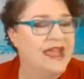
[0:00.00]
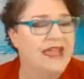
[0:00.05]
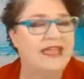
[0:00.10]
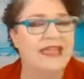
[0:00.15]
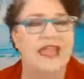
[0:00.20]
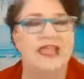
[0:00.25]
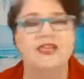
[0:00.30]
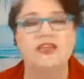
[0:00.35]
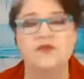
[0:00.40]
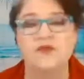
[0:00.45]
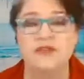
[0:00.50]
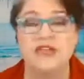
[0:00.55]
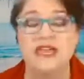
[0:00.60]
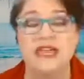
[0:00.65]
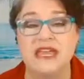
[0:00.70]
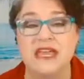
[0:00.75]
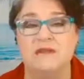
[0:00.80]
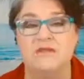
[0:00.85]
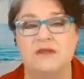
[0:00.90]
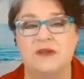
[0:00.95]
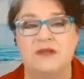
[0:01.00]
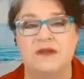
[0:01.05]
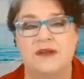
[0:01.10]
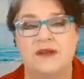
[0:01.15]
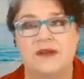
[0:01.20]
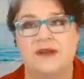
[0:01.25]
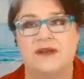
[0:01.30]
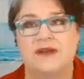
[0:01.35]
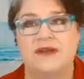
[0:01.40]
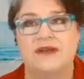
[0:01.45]
can you keep
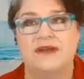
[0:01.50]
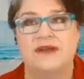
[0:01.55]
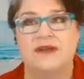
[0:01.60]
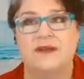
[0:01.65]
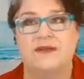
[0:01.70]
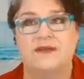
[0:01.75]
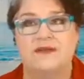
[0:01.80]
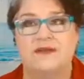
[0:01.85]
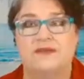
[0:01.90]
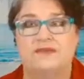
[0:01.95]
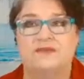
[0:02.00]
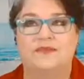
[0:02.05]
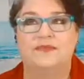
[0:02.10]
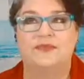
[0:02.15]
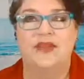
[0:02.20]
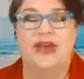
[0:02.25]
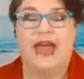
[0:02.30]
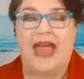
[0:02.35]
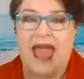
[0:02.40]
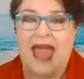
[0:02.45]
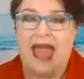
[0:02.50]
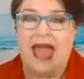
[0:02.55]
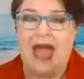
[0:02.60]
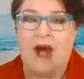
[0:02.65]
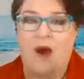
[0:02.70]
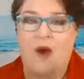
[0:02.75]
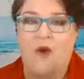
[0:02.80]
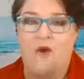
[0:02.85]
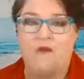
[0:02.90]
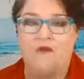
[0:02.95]
the
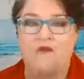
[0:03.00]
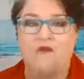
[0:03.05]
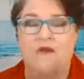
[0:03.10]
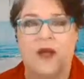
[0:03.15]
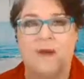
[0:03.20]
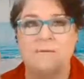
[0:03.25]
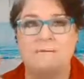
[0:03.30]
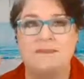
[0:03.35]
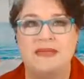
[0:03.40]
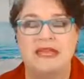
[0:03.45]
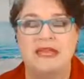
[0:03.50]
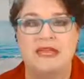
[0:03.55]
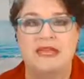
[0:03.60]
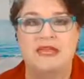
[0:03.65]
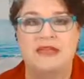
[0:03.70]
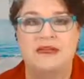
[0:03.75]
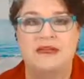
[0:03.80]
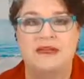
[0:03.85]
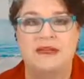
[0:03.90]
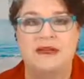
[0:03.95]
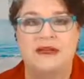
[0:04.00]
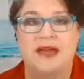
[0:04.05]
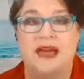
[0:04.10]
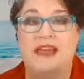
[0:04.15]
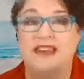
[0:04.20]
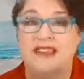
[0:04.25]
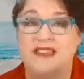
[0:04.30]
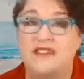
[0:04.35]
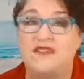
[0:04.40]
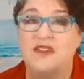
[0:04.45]
how from being
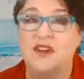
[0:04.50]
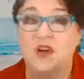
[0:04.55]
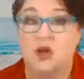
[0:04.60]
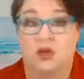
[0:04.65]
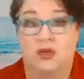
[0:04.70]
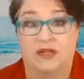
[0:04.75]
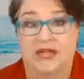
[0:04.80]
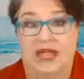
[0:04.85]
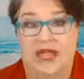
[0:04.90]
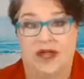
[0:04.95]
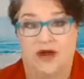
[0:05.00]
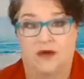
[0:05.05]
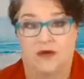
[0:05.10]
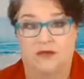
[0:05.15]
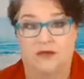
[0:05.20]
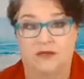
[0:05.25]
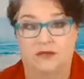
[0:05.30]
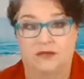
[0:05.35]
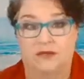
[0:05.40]
a difficult how?